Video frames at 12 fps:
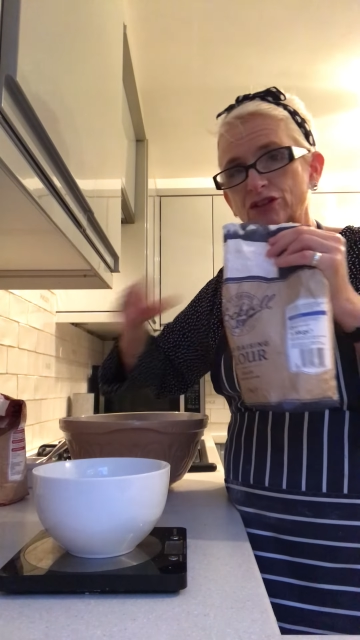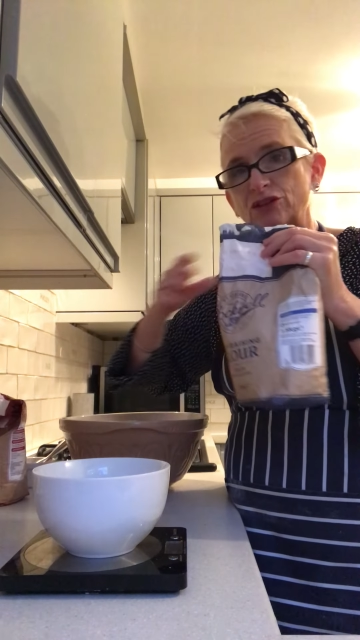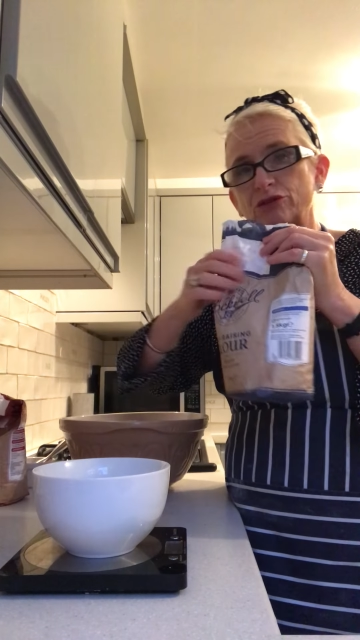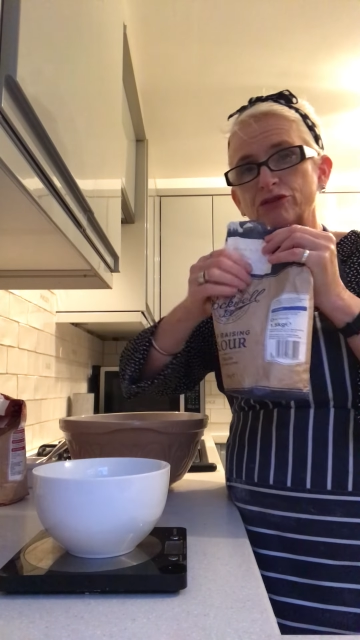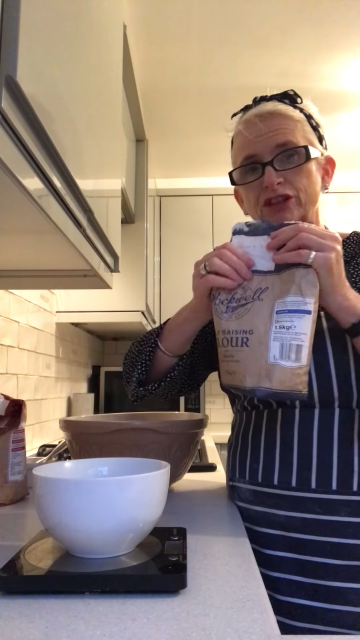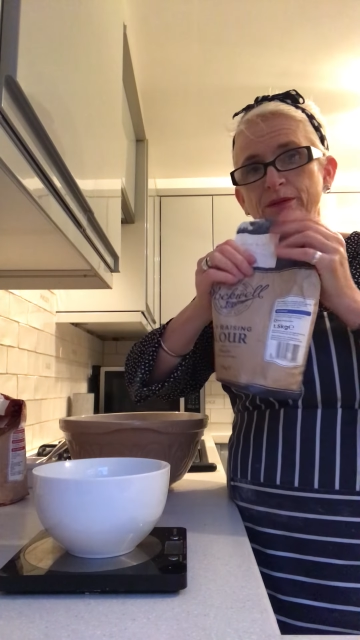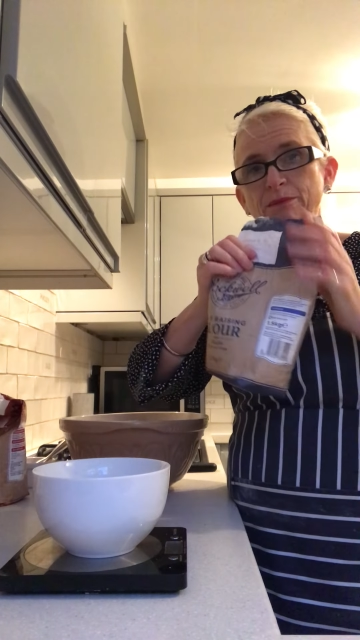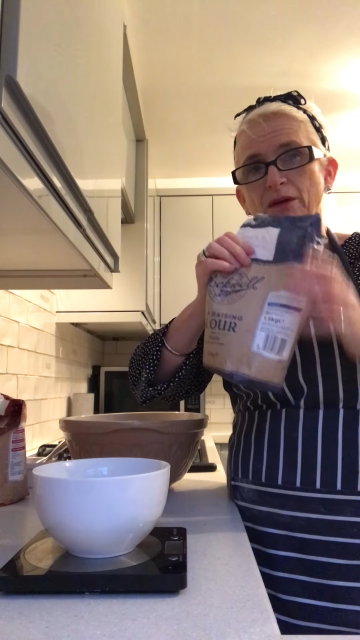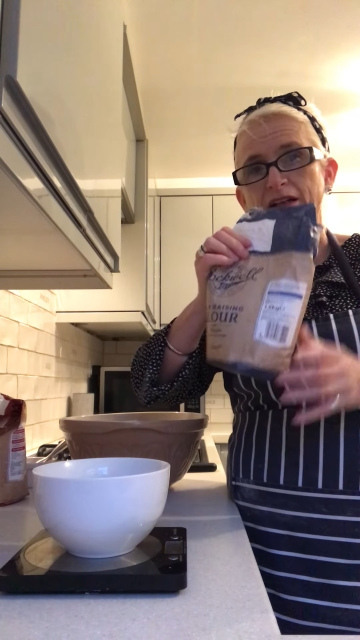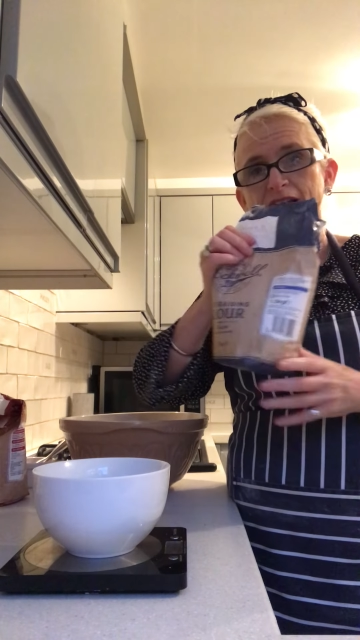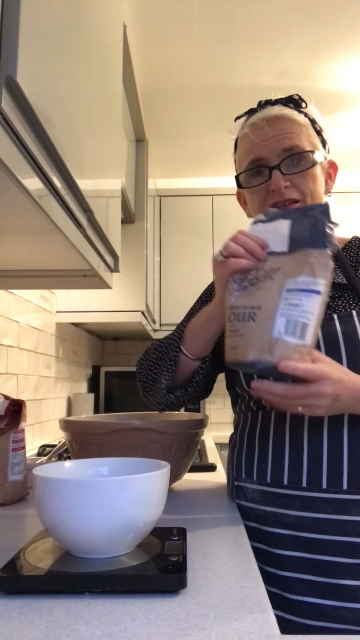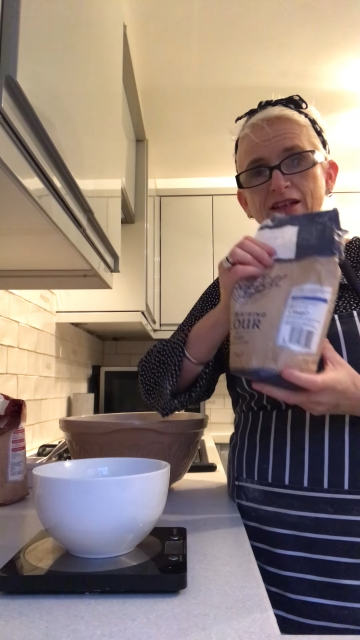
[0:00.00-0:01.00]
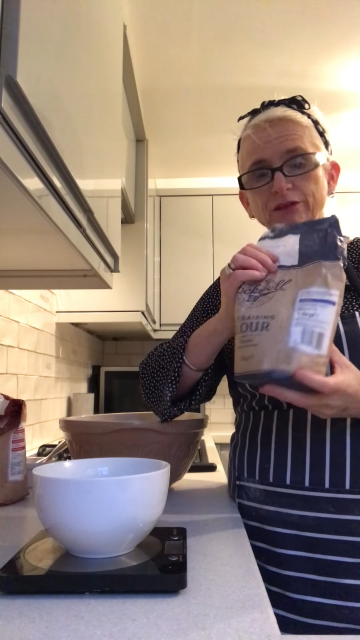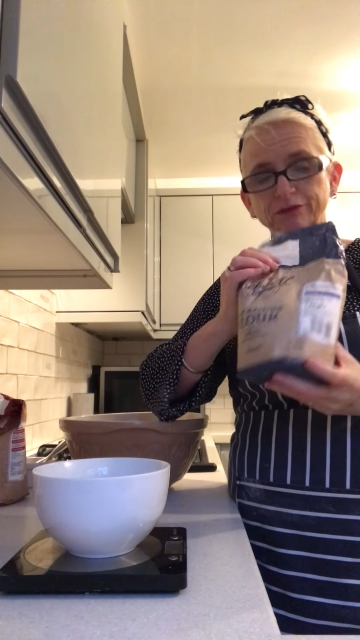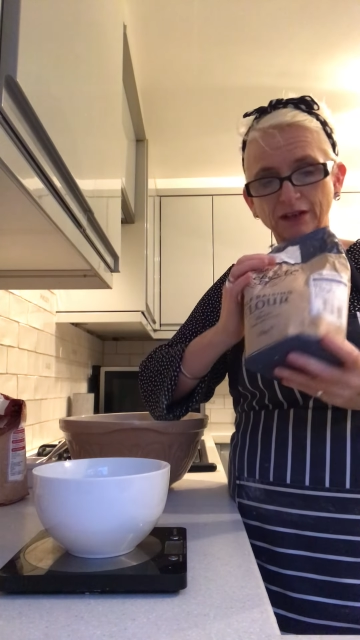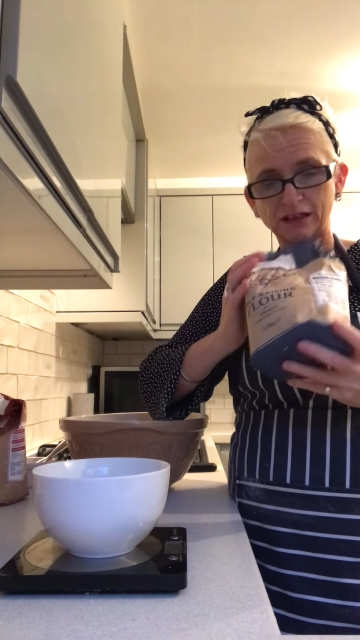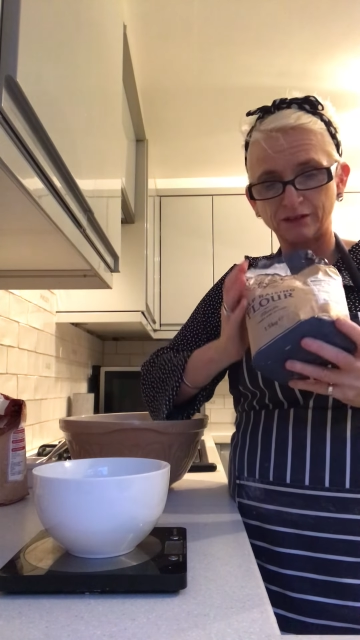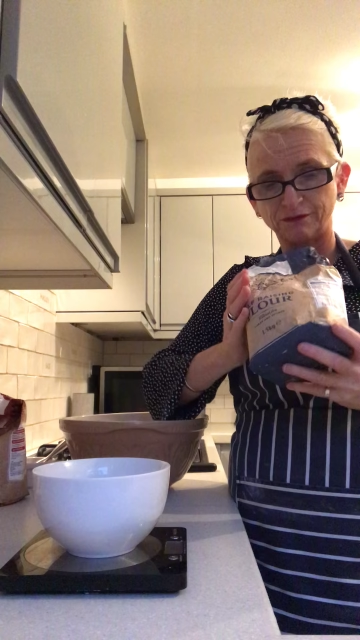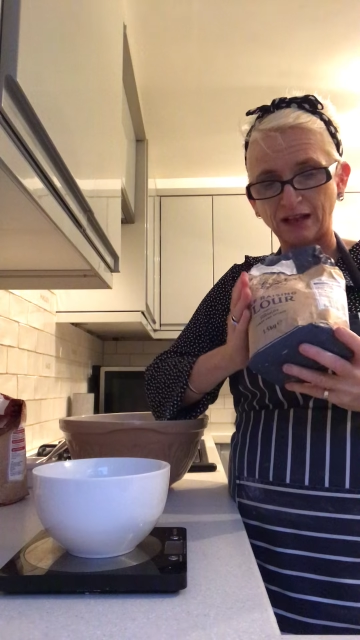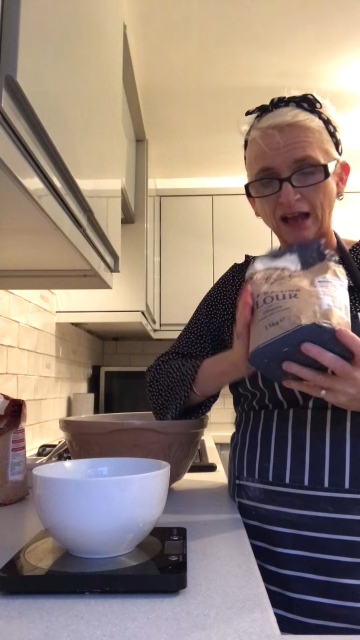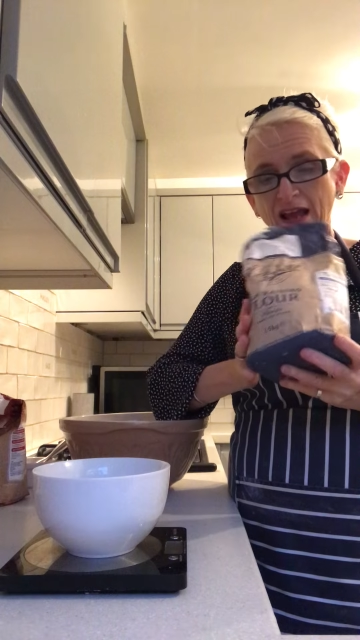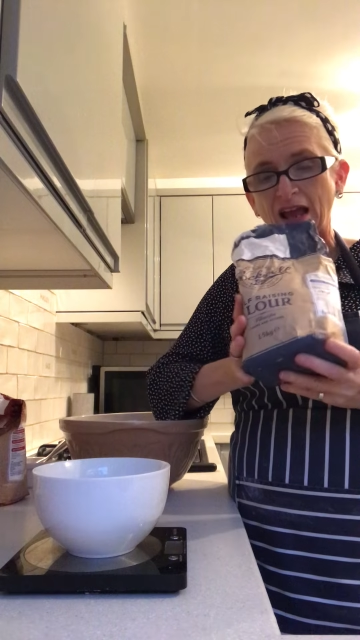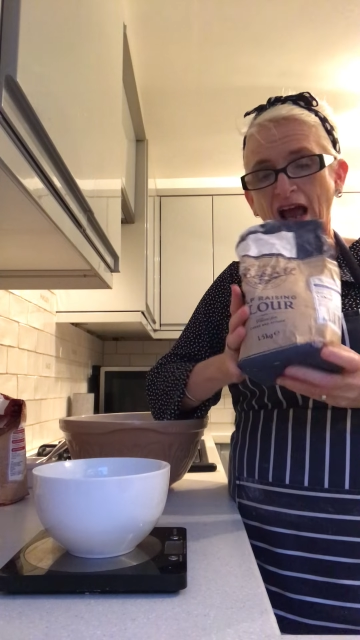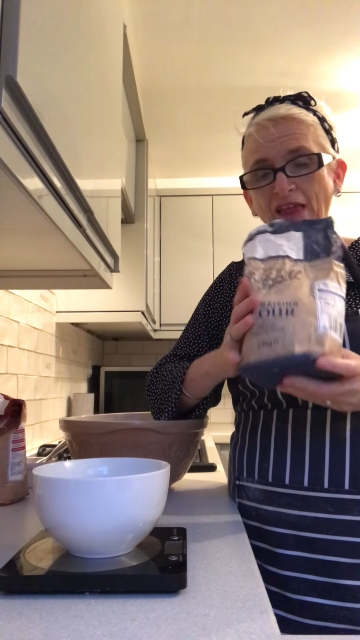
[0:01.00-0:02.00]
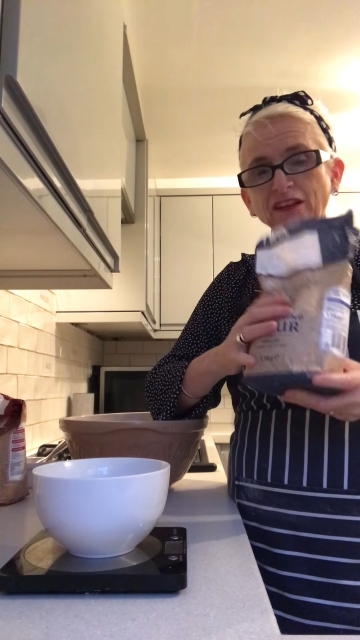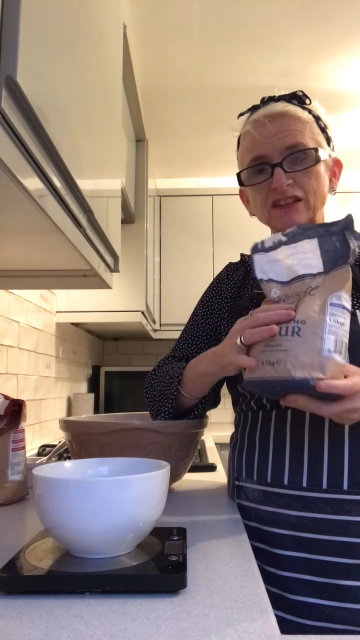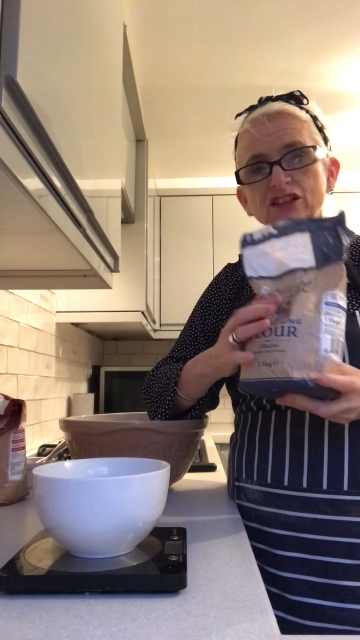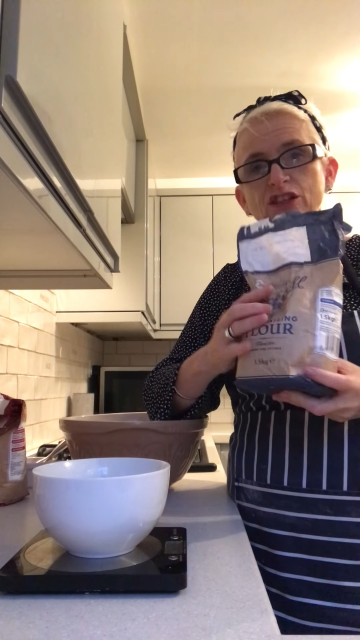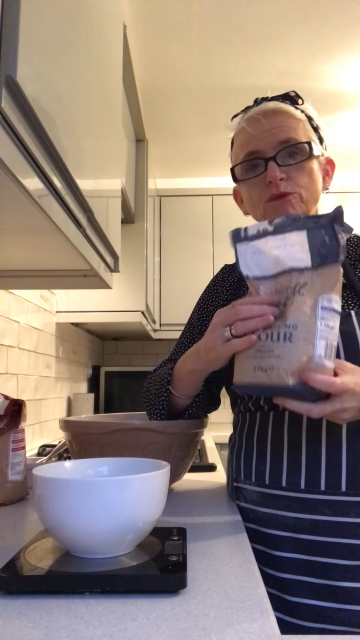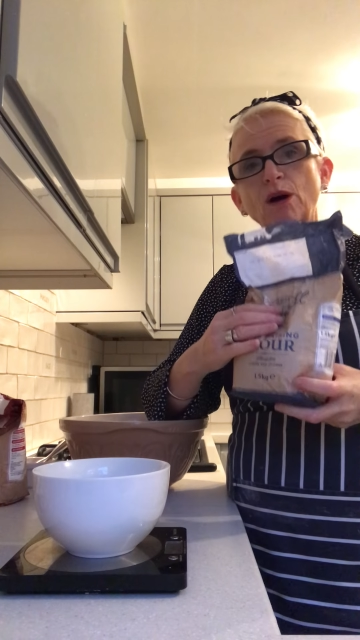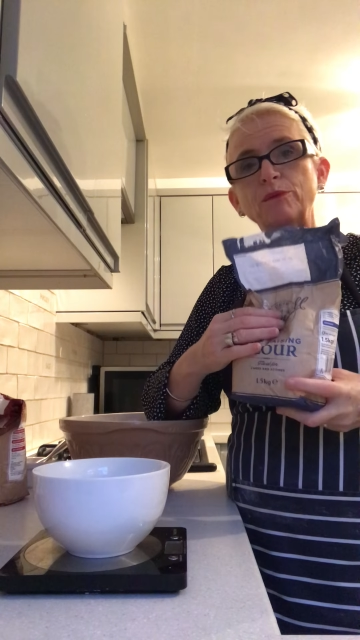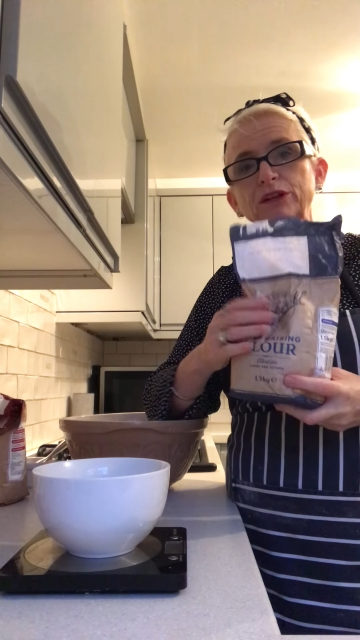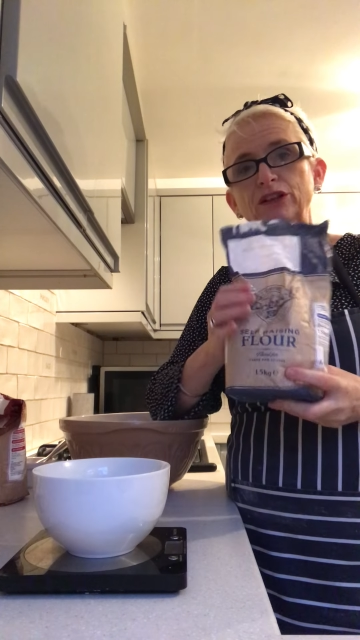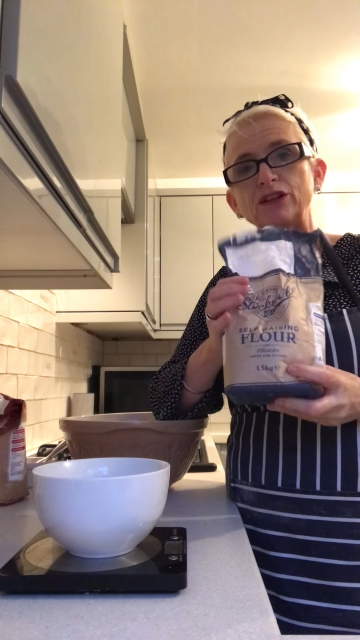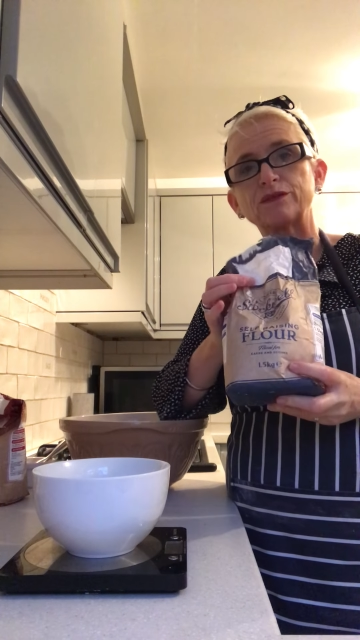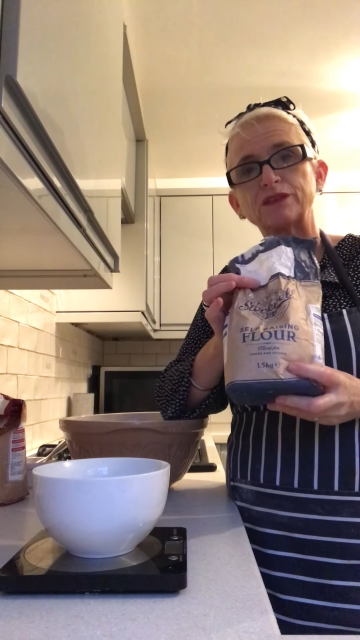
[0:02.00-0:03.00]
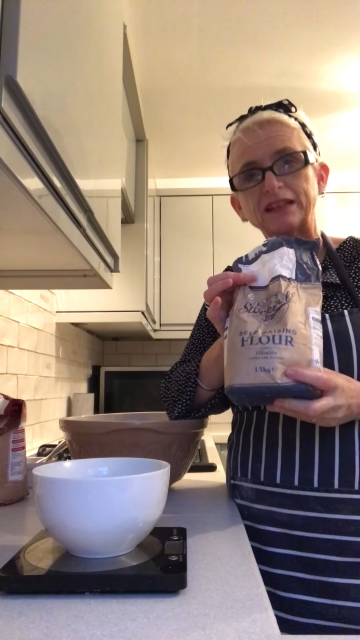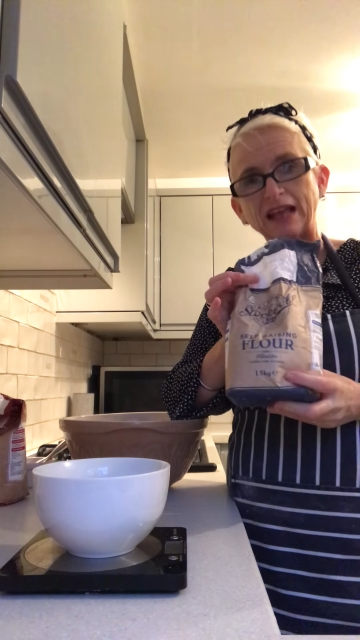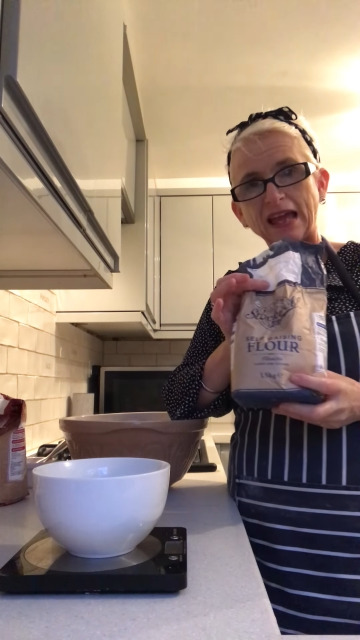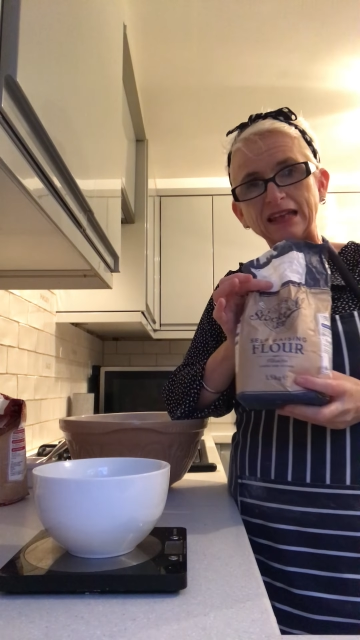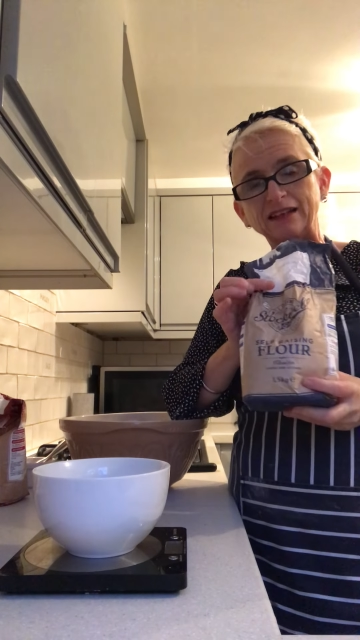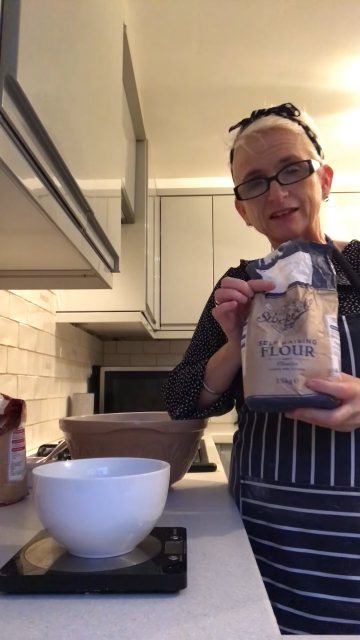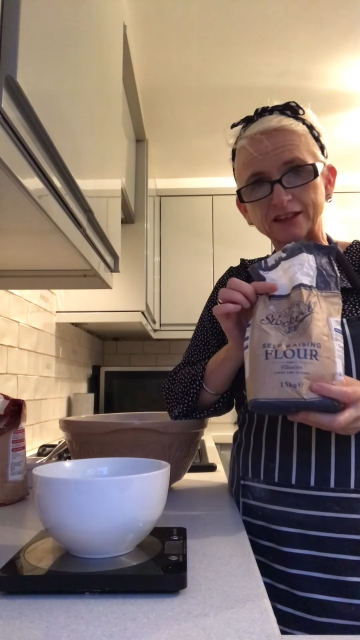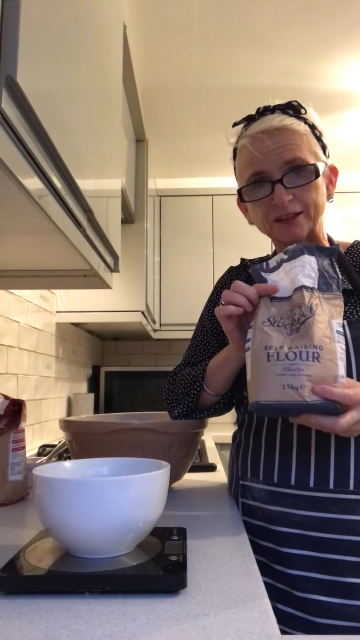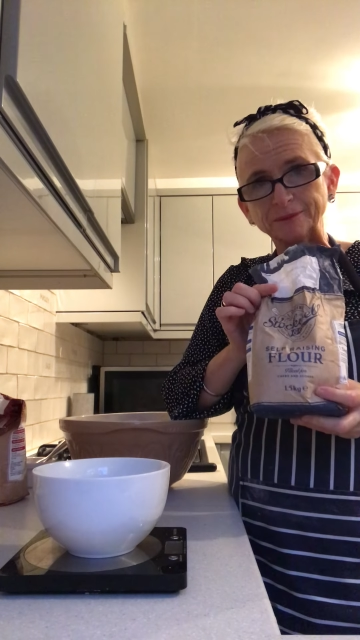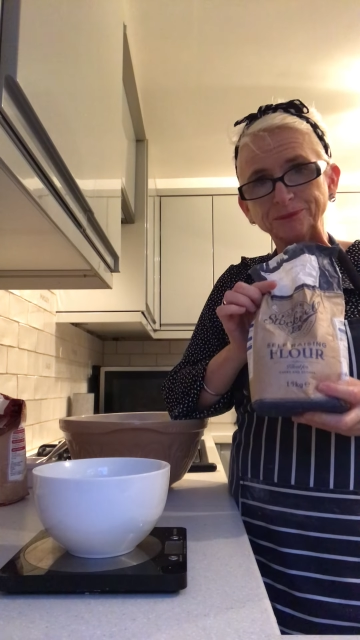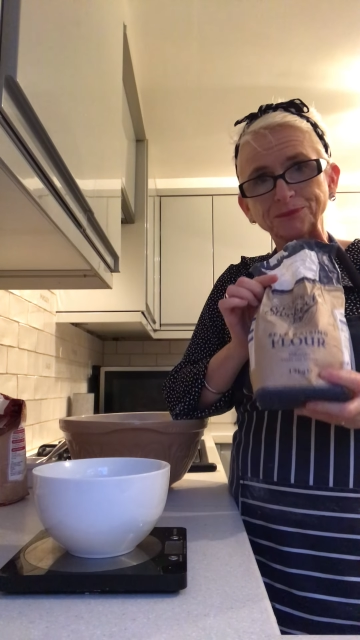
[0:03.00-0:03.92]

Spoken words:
in all supermarkets, self-raising flour. And this is the one we use for cakes